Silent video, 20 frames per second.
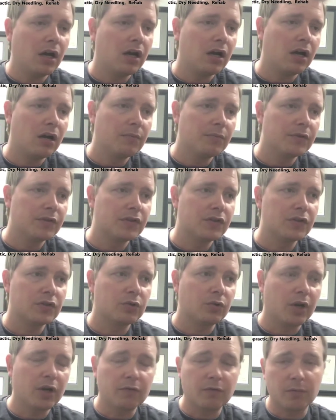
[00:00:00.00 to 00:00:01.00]
This is
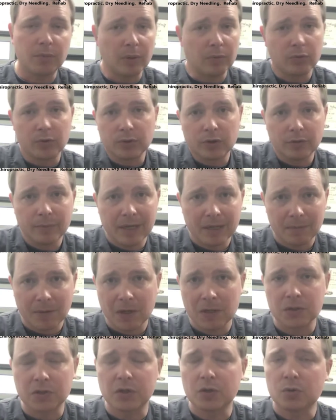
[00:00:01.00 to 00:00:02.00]
great for people with low back pain
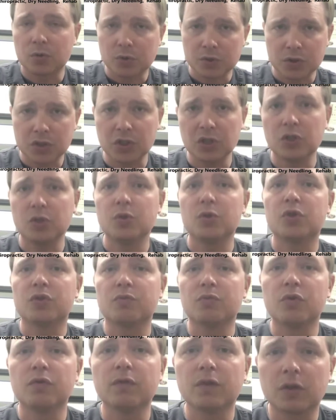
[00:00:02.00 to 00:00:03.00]
in general, just to get used to
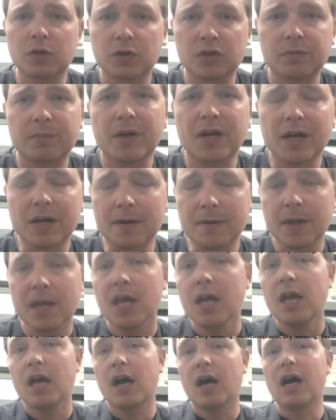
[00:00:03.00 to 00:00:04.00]
moving your spine.
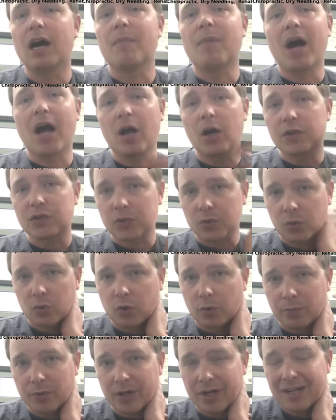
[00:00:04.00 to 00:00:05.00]
I also
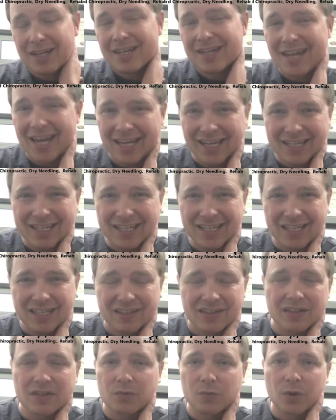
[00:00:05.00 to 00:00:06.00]
incorporate neck into
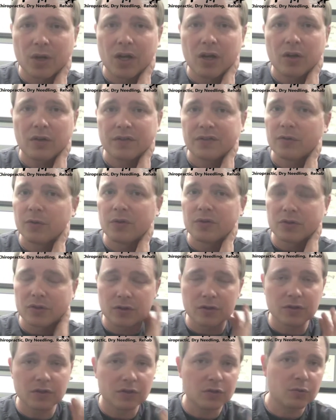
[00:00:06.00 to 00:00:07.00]
this as well, so it
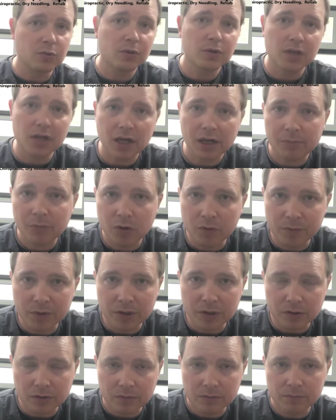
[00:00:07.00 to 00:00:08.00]
turns into a neck
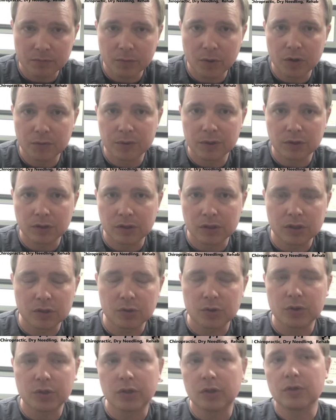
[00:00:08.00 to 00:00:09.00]
mobility
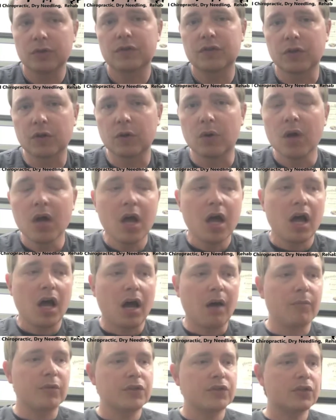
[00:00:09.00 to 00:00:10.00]
drill. So
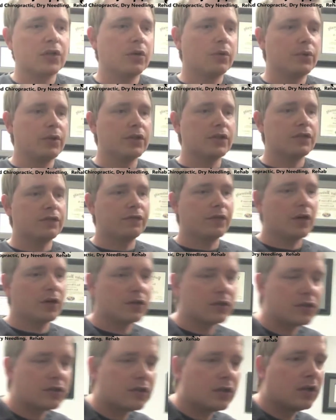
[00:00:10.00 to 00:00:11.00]
I'm going to start with this
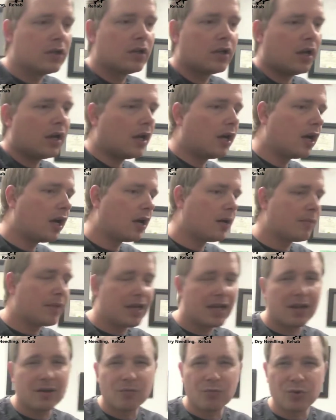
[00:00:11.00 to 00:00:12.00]
first,
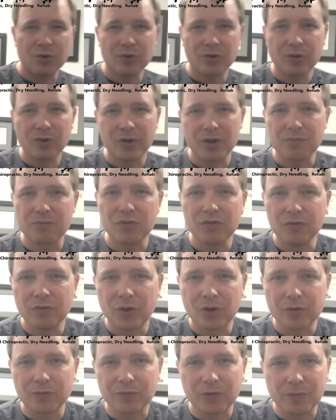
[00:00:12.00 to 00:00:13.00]
and we'll go ahead and move
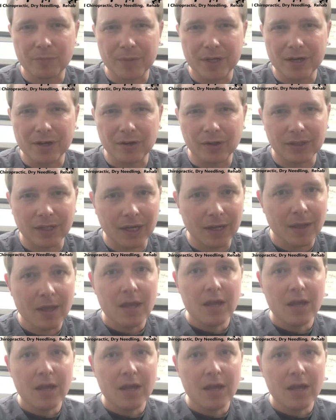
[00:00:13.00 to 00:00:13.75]
on from there, okay?